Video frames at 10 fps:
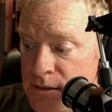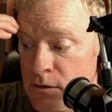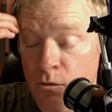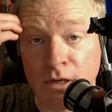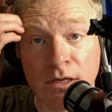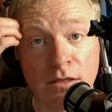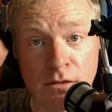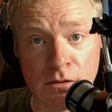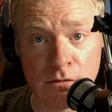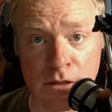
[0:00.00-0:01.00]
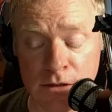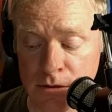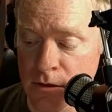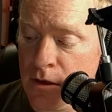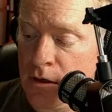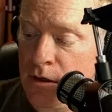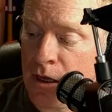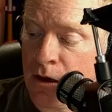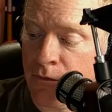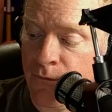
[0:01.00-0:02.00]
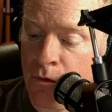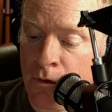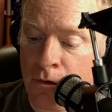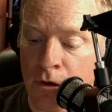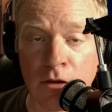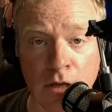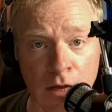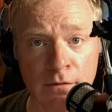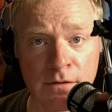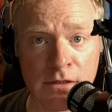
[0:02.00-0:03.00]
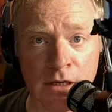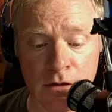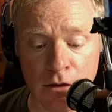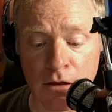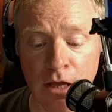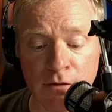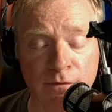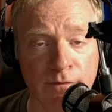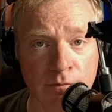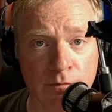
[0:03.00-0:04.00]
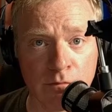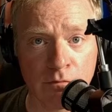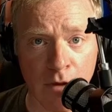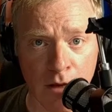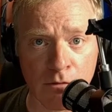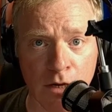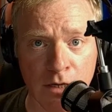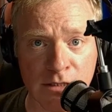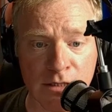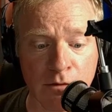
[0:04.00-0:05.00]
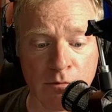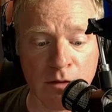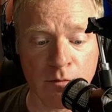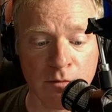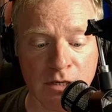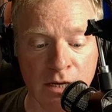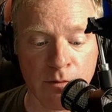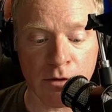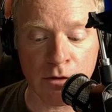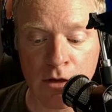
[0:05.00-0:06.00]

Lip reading: we can do this. Now for a lot of model rockets that are minimum diameter,